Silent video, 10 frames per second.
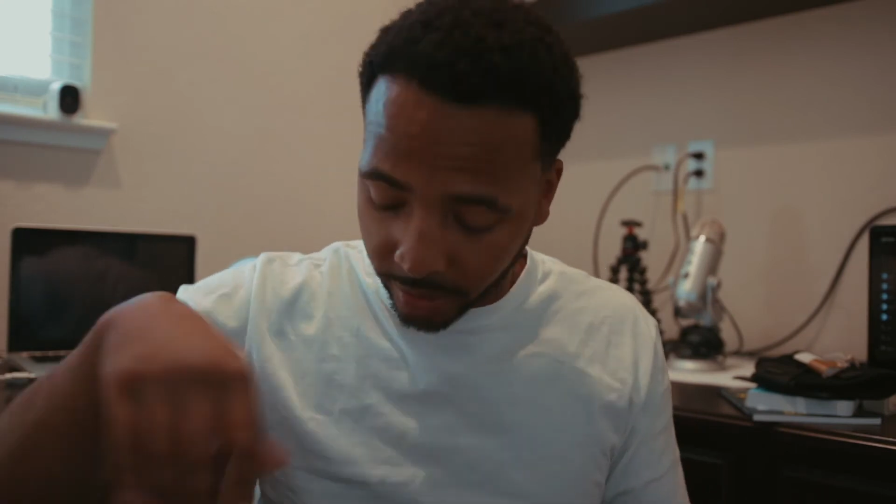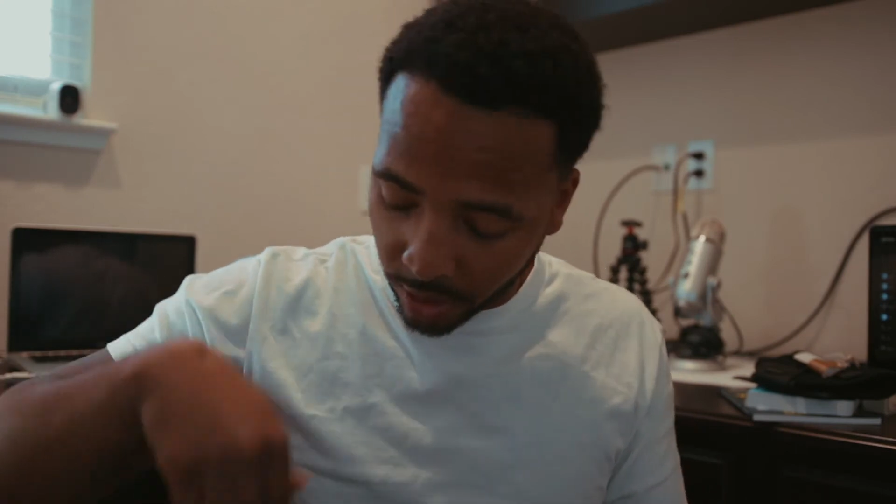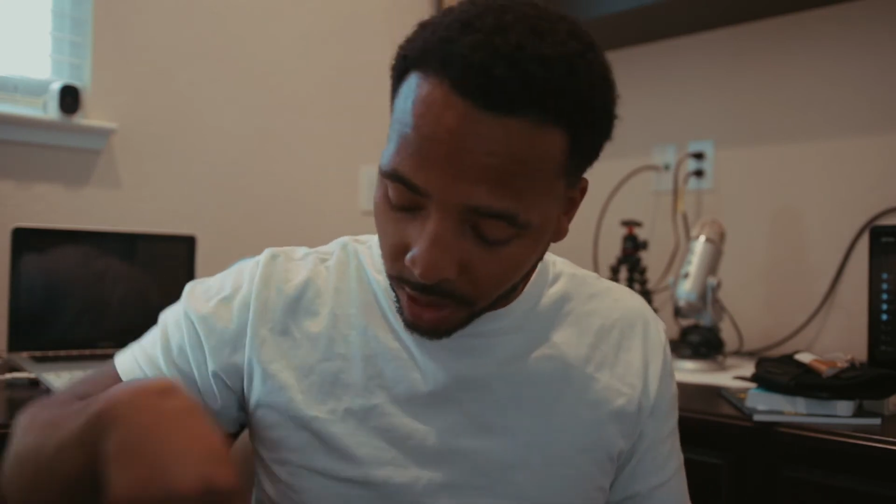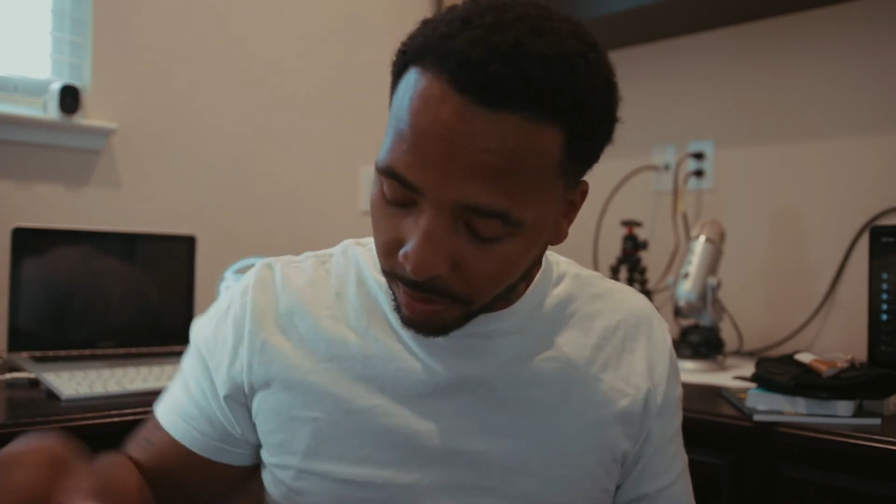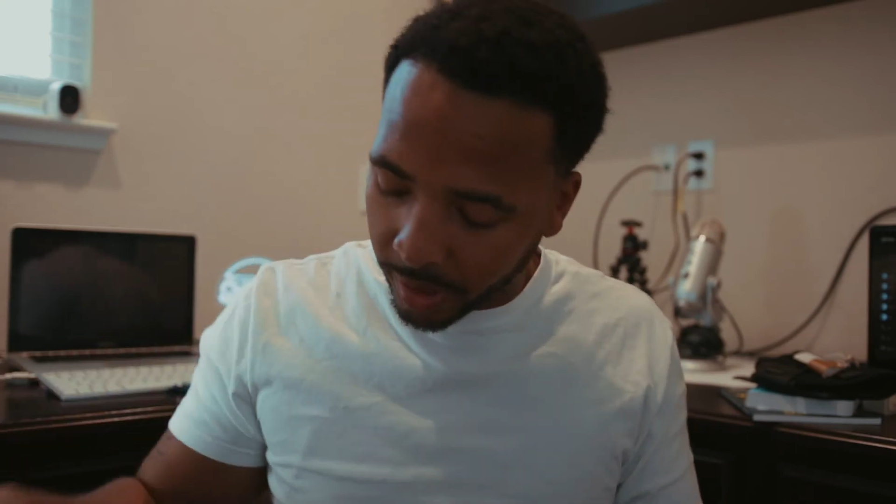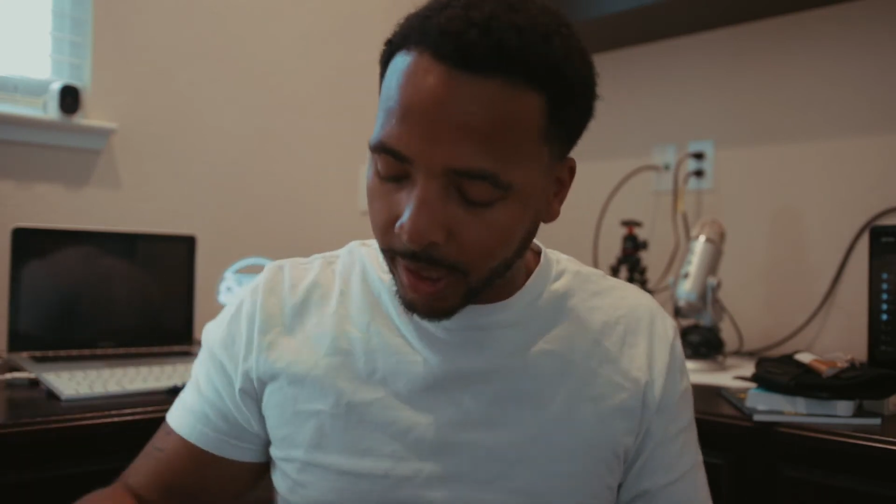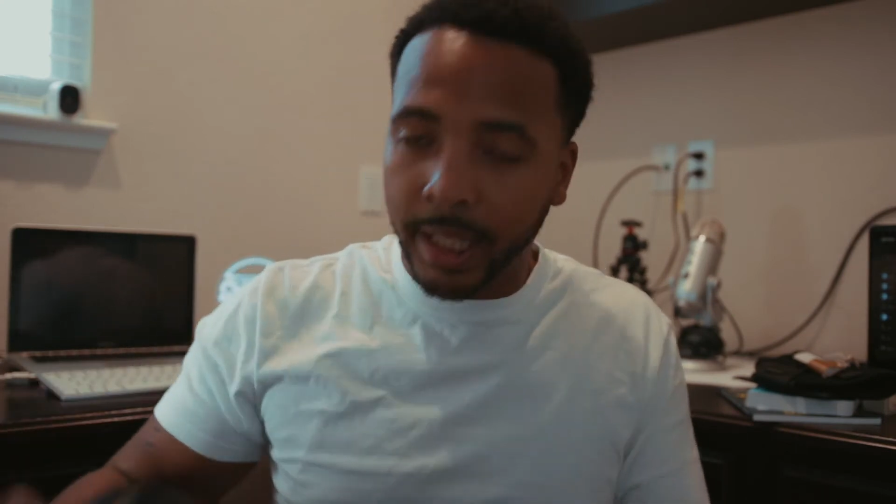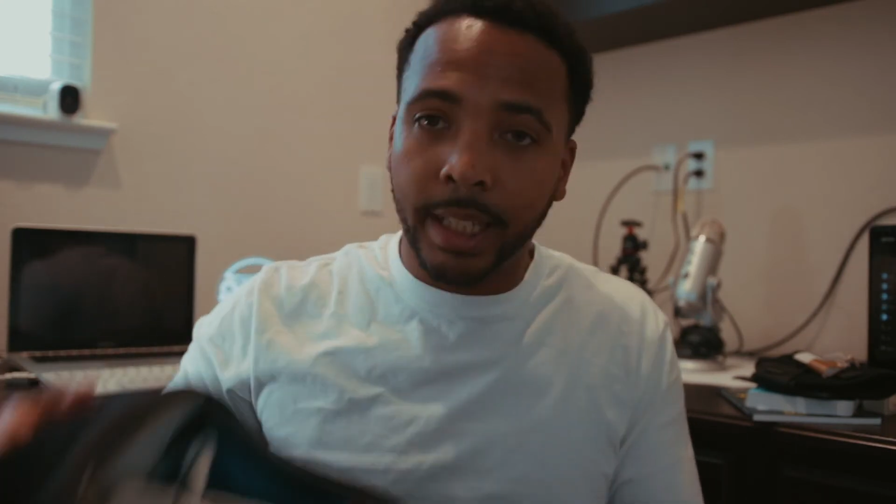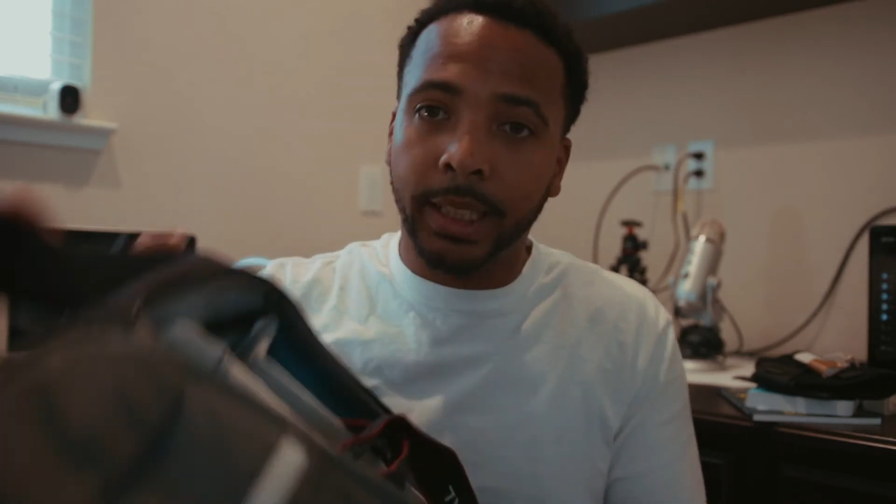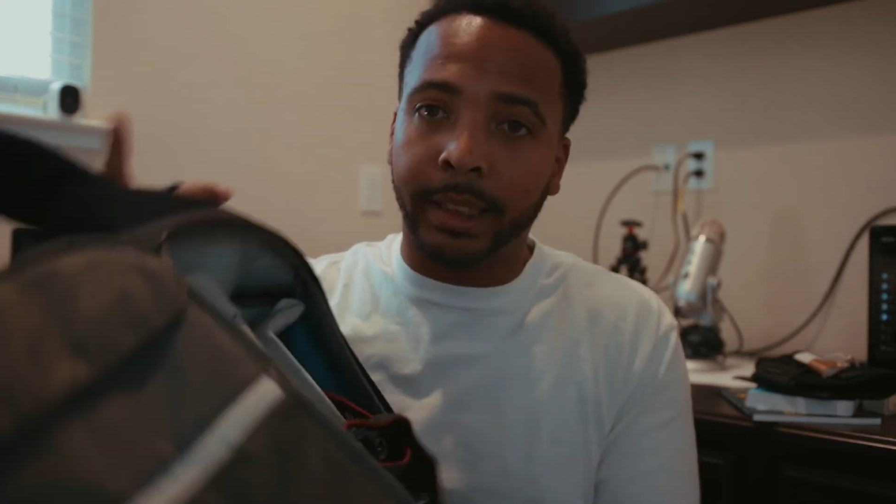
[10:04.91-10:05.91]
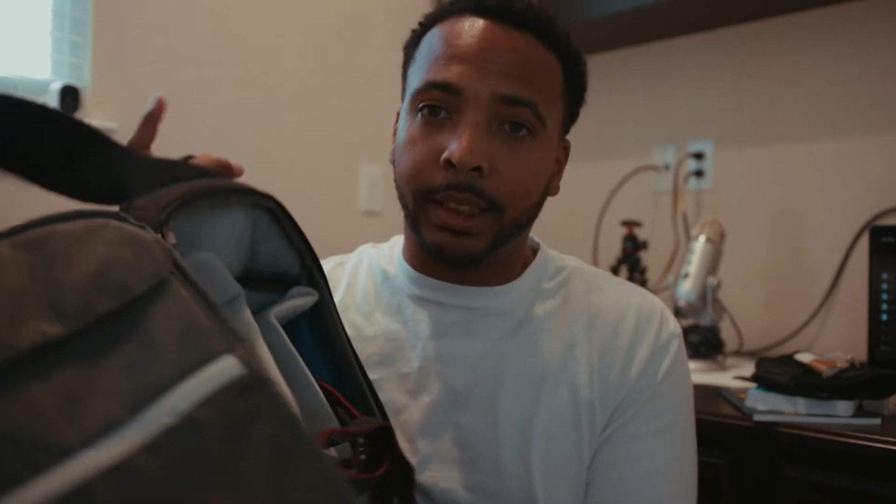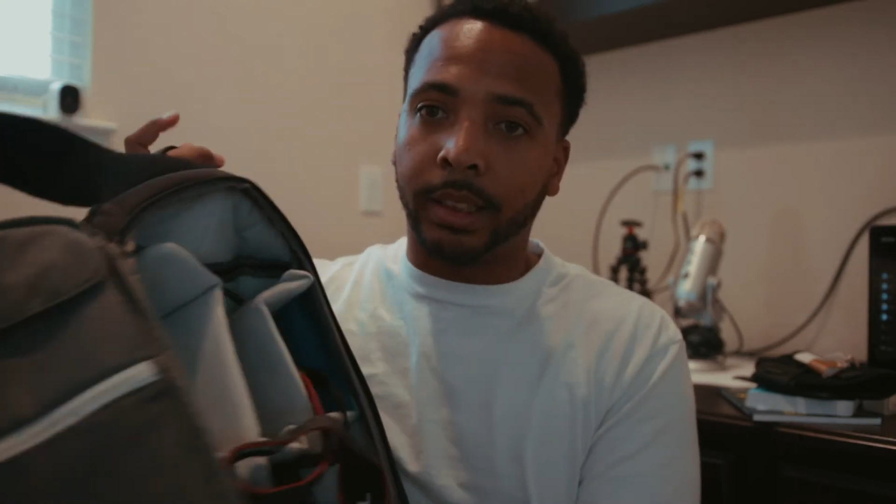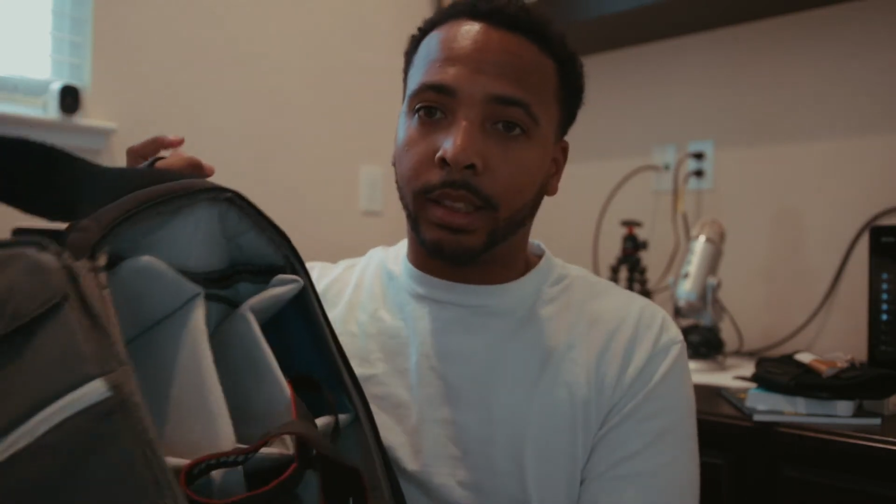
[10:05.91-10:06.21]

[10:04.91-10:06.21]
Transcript: normally in this